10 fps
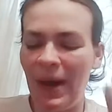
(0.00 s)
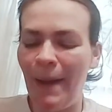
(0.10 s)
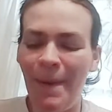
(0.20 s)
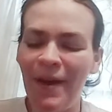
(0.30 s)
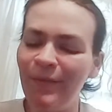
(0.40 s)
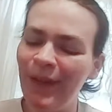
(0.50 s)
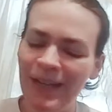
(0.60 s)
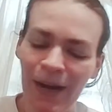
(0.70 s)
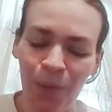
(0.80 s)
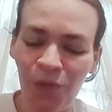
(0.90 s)
the crap out of
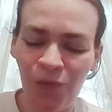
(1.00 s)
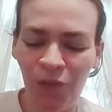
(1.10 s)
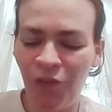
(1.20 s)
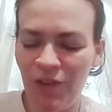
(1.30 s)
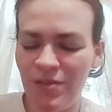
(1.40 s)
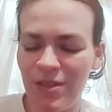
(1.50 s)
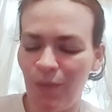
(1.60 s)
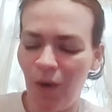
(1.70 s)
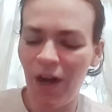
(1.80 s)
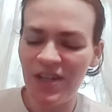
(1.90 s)
me and I would
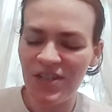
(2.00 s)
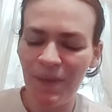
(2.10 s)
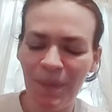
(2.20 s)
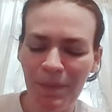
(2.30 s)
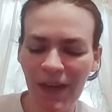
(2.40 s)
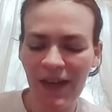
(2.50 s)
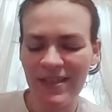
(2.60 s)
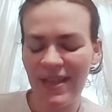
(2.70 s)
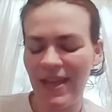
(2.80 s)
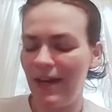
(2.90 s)
refuse to watch something
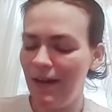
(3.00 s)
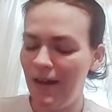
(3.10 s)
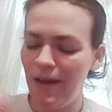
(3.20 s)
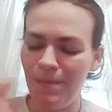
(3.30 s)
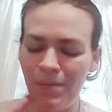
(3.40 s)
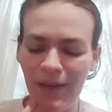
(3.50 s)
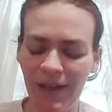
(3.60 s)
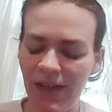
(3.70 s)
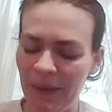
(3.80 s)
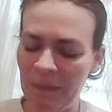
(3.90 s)
because of that.
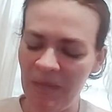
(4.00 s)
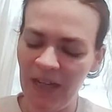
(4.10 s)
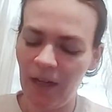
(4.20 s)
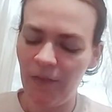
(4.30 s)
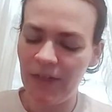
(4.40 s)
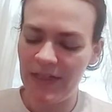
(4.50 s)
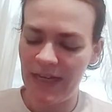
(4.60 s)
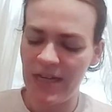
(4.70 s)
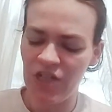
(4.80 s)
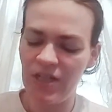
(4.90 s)
But anyway, I'm getting off
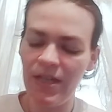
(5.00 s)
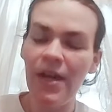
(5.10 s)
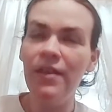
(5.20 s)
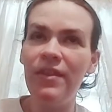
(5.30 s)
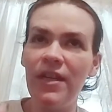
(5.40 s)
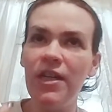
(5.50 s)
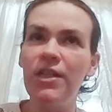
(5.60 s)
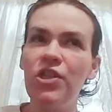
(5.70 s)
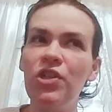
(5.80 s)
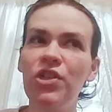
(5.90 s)
on a tangent.
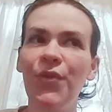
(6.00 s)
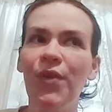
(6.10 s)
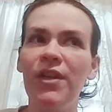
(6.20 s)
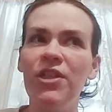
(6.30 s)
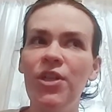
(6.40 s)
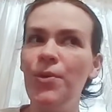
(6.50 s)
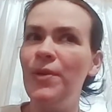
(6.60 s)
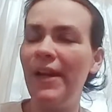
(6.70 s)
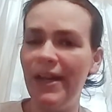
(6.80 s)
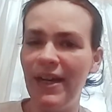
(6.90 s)
These usually run
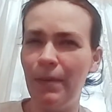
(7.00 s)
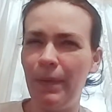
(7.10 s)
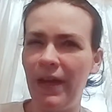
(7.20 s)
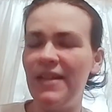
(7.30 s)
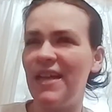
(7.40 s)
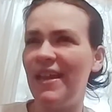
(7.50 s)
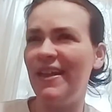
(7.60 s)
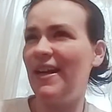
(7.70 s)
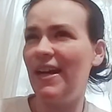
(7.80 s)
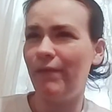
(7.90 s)
$2.99 a piece.
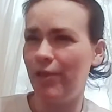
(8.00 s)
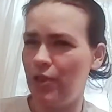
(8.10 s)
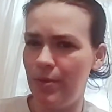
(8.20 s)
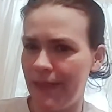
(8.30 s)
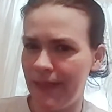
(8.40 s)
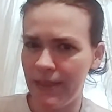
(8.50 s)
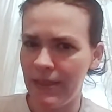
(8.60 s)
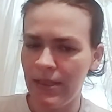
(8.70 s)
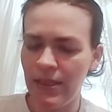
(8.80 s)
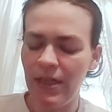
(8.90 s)
I think I got them for
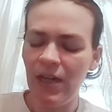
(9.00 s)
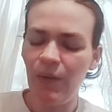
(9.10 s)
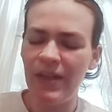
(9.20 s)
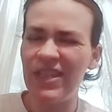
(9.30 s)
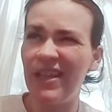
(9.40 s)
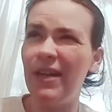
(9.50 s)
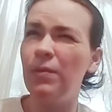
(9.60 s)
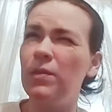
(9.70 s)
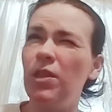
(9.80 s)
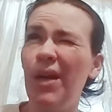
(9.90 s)
$2.10, which I
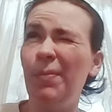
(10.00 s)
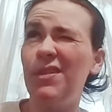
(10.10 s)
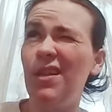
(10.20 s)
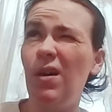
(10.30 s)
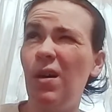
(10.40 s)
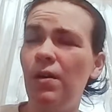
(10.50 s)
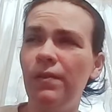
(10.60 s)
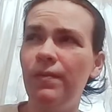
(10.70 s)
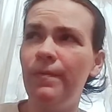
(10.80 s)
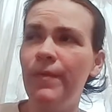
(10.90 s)
think it was 30%
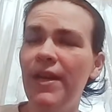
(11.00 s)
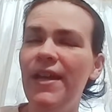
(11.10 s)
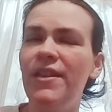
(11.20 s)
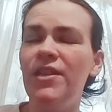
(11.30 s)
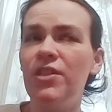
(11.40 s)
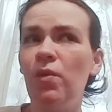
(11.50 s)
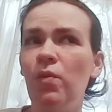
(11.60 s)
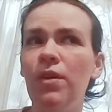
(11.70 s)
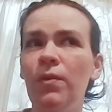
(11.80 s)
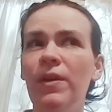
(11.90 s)
off. The
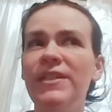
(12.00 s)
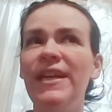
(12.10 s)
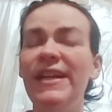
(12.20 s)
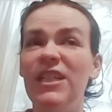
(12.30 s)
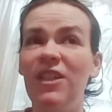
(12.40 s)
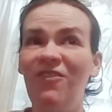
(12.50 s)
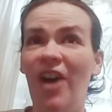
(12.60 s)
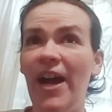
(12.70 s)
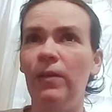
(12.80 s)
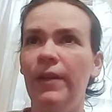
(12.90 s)
store wasn't in
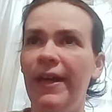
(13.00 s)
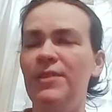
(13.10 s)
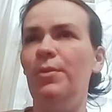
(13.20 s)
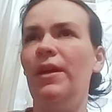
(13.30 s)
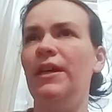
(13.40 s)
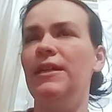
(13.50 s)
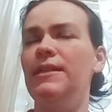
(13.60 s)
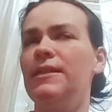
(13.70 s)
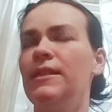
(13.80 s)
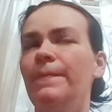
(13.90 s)
its final days
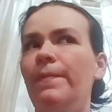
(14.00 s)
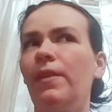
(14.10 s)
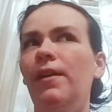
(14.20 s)
because